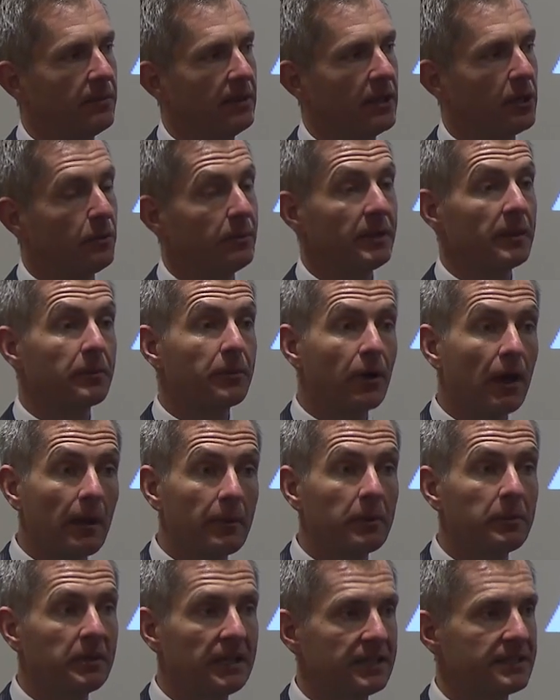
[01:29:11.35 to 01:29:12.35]
it'll be a
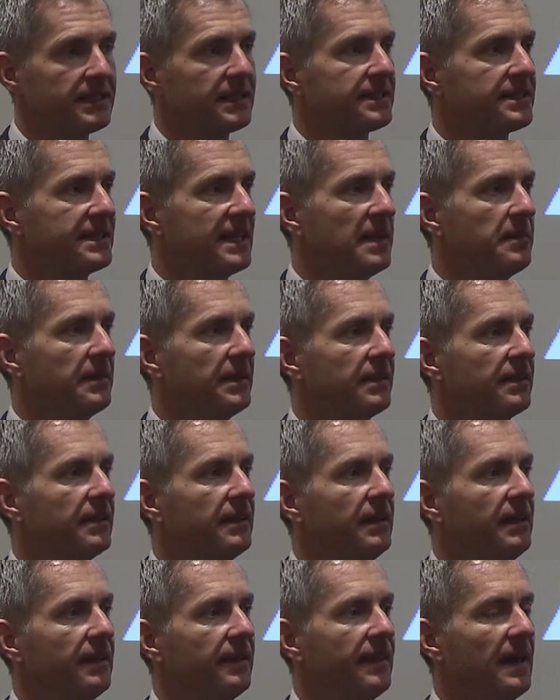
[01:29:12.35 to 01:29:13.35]
probabilistic statement
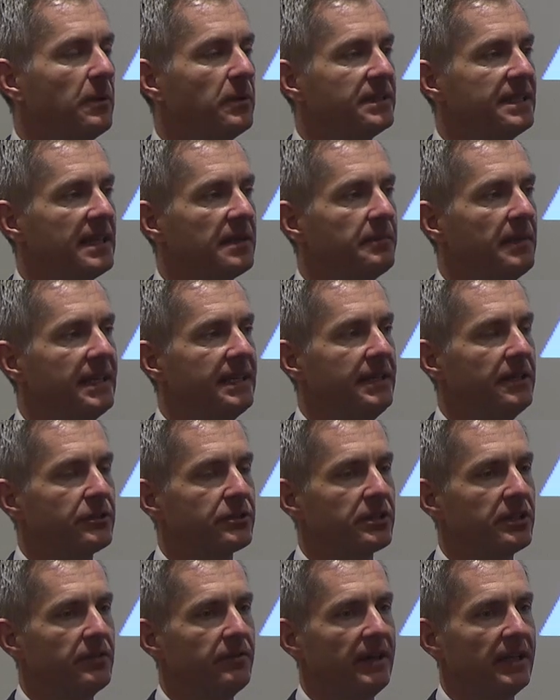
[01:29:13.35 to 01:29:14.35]
that will take many
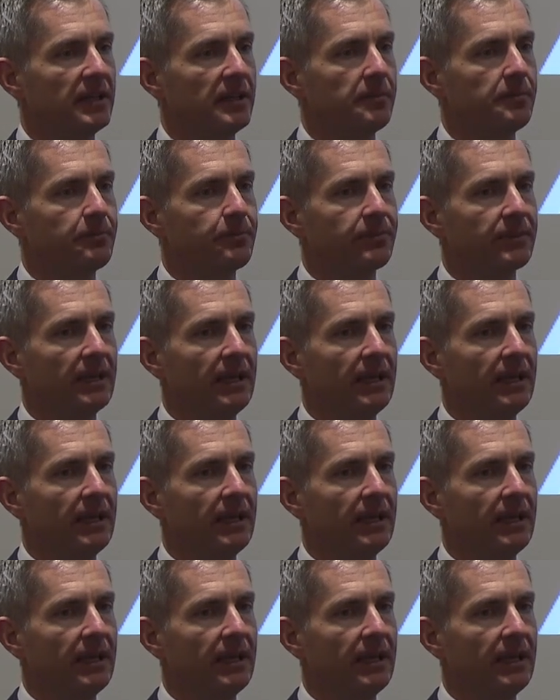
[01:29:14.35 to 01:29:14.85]
years to develop.